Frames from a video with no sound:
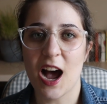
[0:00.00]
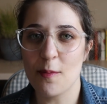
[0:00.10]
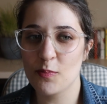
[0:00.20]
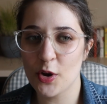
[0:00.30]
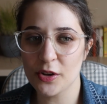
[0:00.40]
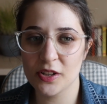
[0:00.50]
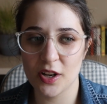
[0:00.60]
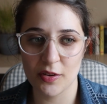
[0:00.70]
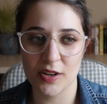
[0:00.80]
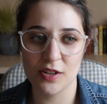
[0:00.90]
I'm not
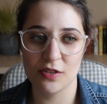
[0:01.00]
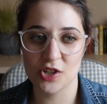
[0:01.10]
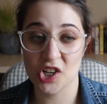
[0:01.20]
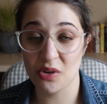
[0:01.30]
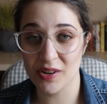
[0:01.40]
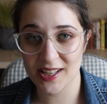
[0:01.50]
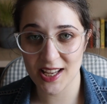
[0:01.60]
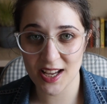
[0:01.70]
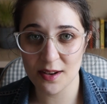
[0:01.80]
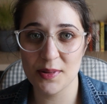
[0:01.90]
going to show it
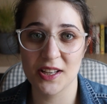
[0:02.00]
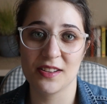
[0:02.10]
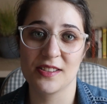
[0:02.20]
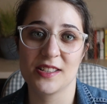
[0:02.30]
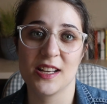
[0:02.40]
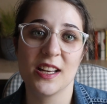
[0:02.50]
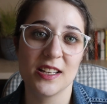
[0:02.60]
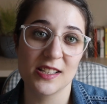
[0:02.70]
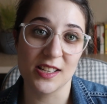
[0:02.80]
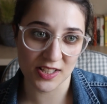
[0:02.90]
here because
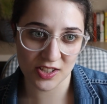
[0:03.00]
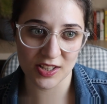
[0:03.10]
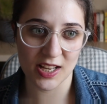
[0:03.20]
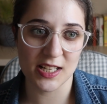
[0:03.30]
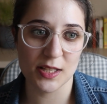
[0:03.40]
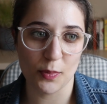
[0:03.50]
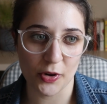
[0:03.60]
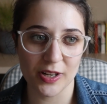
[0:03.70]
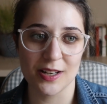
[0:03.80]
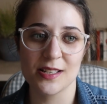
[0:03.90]
it does contain
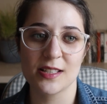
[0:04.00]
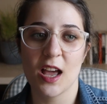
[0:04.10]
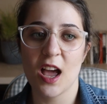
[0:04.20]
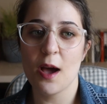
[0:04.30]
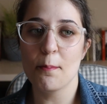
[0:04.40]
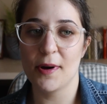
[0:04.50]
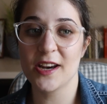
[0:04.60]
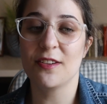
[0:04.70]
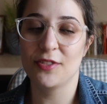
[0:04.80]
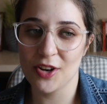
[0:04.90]
spoilers,
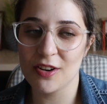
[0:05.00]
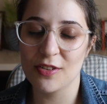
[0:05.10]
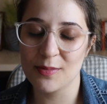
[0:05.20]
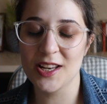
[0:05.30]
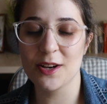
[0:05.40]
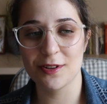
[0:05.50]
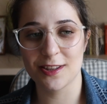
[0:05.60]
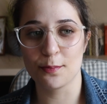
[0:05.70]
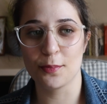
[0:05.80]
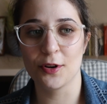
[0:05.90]
but if you are familiar
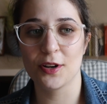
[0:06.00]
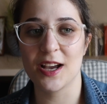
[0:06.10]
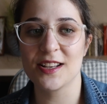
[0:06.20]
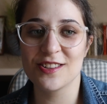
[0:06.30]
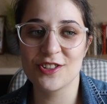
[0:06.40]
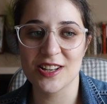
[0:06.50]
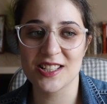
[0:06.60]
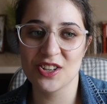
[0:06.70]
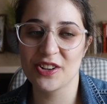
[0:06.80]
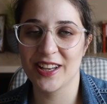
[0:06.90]
with the book, I
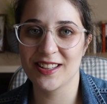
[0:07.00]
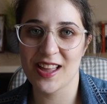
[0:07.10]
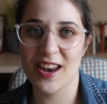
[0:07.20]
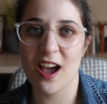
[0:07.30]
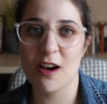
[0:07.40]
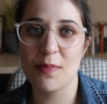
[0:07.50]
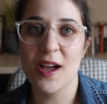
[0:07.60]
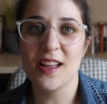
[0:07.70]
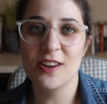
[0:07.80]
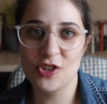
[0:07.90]
suggest looking that up
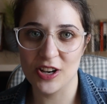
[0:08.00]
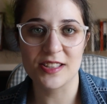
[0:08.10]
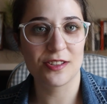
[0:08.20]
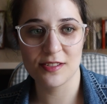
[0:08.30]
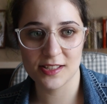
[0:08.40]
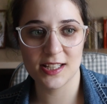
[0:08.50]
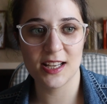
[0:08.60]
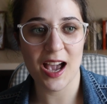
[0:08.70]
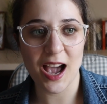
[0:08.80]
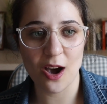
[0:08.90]
just to
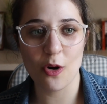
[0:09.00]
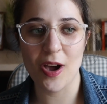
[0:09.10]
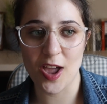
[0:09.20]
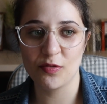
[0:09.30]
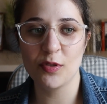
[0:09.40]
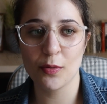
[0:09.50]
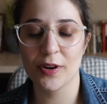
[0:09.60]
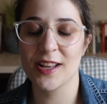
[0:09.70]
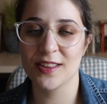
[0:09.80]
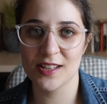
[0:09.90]
see how
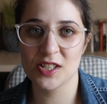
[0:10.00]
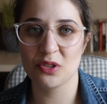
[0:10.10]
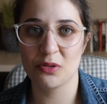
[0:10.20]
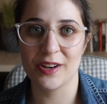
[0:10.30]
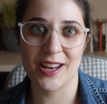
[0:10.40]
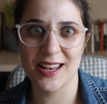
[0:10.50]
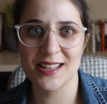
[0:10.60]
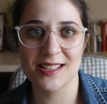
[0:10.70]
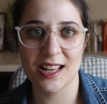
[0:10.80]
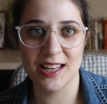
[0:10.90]
everyone in this story
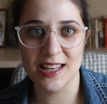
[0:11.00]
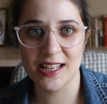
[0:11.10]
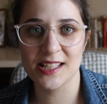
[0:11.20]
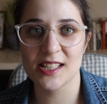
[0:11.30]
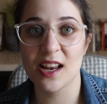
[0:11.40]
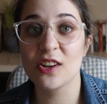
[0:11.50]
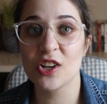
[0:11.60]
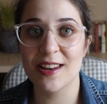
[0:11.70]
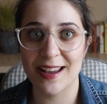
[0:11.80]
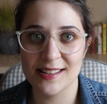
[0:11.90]
is linked and
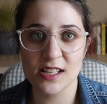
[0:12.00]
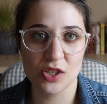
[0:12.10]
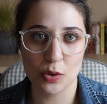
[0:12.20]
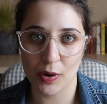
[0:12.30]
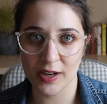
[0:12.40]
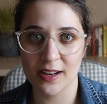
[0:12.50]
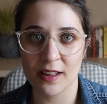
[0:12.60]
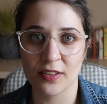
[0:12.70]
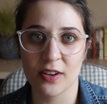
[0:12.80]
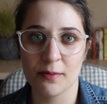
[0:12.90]
connected to one
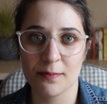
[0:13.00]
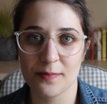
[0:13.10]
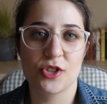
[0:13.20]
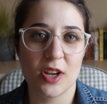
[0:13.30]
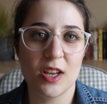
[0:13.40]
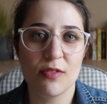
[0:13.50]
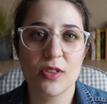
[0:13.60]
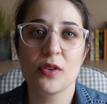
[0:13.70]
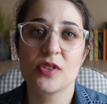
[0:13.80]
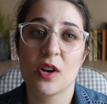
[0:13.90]
another. So
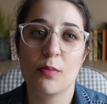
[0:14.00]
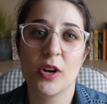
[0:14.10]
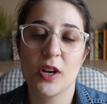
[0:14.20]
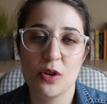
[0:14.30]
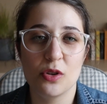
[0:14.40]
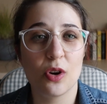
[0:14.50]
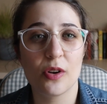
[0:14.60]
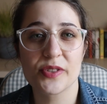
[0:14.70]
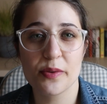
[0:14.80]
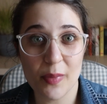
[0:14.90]
even though someone new to
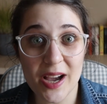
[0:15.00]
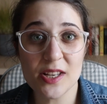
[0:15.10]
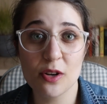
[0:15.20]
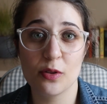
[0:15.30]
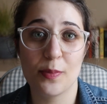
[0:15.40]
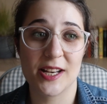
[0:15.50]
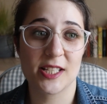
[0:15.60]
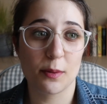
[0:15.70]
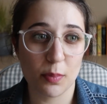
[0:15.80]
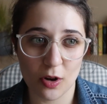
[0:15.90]
Austen might know the
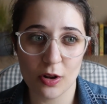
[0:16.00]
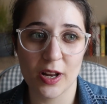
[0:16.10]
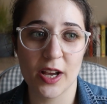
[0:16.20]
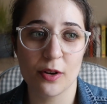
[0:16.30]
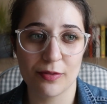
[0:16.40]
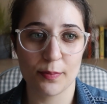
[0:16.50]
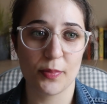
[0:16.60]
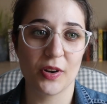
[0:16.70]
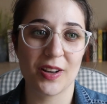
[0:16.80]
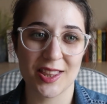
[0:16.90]
basic plotline of the
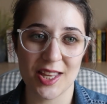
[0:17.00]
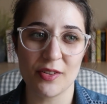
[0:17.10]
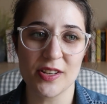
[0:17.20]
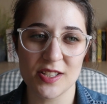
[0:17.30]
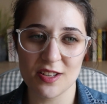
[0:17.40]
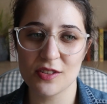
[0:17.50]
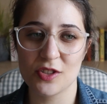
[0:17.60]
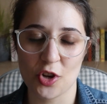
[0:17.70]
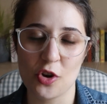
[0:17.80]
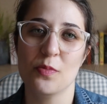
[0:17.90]
book, there is still
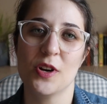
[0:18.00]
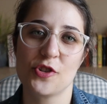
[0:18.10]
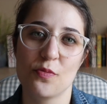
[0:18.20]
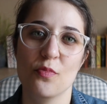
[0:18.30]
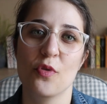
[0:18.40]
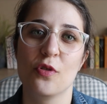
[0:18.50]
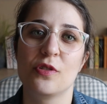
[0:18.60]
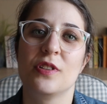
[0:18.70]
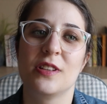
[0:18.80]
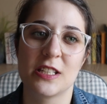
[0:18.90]
so much
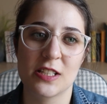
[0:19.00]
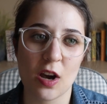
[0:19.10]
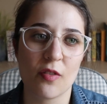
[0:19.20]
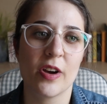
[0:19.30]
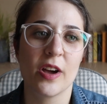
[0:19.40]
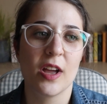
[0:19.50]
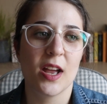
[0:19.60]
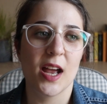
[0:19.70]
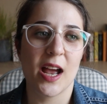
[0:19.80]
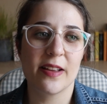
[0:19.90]
more to discover,
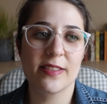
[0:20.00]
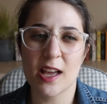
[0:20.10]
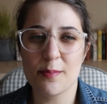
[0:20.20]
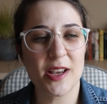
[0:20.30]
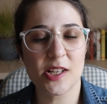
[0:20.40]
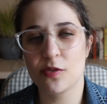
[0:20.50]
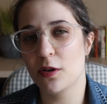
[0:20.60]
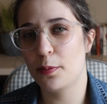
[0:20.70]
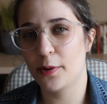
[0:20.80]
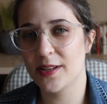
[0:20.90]
and that makes
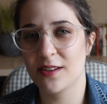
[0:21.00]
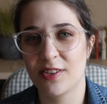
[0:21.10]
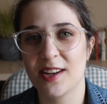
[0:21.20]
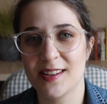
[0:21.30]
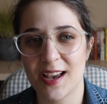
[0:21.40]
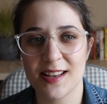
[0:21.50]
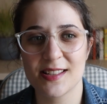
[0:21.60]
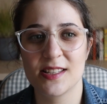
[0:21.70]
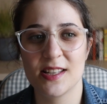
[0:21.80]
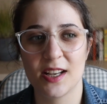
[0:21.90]
for a pretty
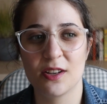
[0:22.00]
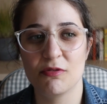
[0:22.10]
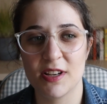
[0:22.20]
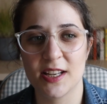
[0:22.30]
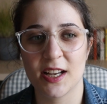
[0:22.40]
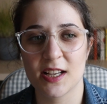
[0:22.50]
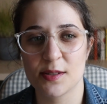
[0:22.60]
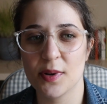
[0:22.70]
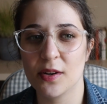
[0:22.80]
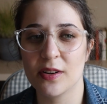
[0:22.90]
fantastic reading
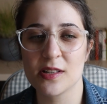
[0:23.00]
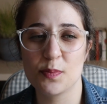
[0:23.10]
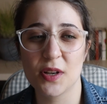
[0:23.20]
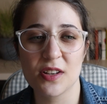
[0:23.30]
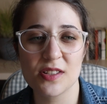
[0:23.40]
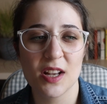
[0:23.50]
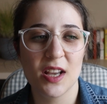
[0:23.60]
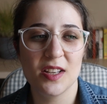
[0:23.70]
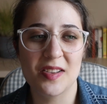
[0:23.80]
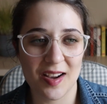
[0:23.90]
experience because
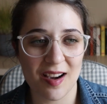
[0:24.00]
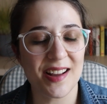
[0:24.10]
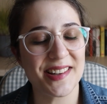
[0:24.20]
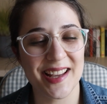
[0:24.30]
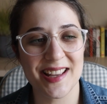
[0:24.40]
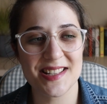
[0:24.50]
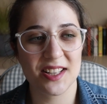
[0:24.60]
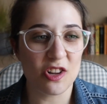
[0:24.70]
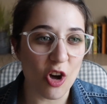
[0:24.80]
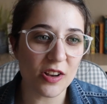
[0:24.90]
you can't
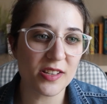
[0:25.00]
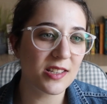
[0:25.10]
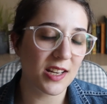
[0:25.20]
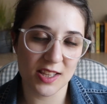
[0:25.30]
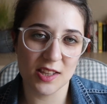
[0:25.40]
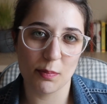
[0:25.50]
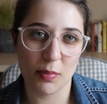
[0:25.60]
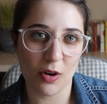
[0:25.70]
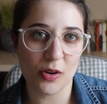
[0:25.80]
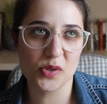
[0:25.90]
get lost in the
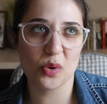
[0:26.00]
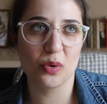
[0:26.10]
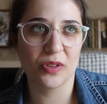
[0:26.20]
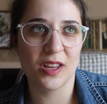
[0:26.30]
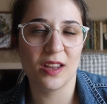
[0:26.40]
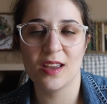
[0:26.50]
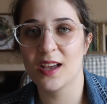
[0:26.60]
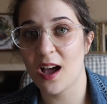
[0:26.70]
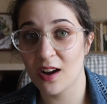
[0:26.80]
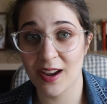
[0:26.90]
plot or
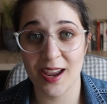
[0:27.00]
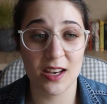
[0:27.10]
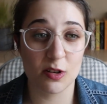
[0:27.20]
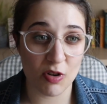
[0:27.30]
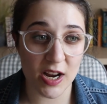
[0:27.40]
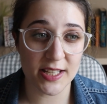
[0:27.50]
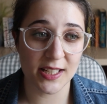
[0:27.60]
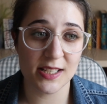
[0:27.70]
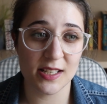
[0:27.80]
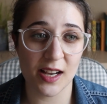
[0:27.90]
the archaic
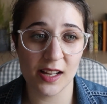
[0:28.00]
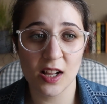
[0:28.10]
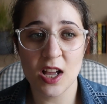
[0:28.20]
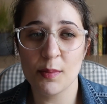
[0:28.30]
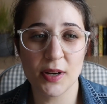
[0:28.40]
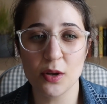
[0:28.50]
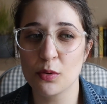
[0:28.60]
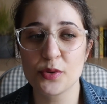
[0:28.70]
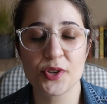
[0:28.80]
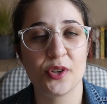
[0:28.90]
writing style, but
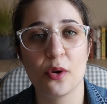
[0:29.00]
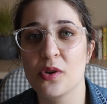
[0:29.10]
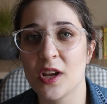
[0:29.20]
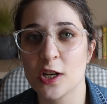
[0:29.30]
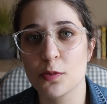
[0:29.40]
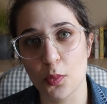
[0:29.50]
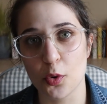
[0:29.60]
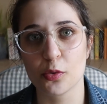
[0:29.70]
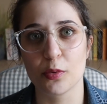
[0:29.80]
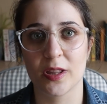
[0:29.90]
you also don't get
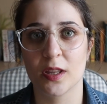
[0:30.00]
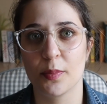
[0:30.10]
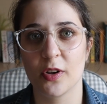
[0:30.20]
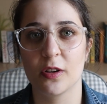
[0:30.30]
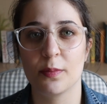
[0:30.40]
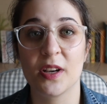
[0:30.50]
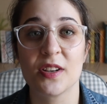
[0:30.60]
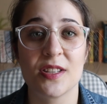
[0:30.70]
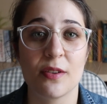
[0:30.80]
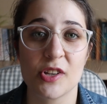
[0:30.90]
bored with the book
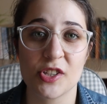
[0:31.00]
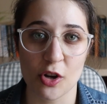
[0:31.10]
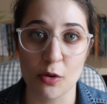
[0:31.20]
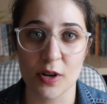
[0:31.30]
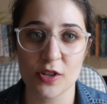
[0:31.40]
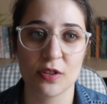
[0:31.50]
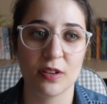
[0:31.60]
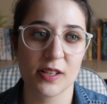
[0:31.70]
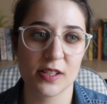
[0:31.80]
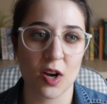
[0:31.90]
because there is so much
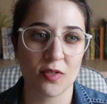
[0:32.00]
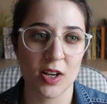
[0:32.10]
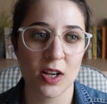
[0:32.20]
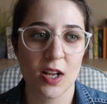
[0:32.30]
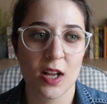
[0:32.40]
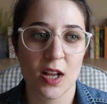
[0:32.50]
to discover.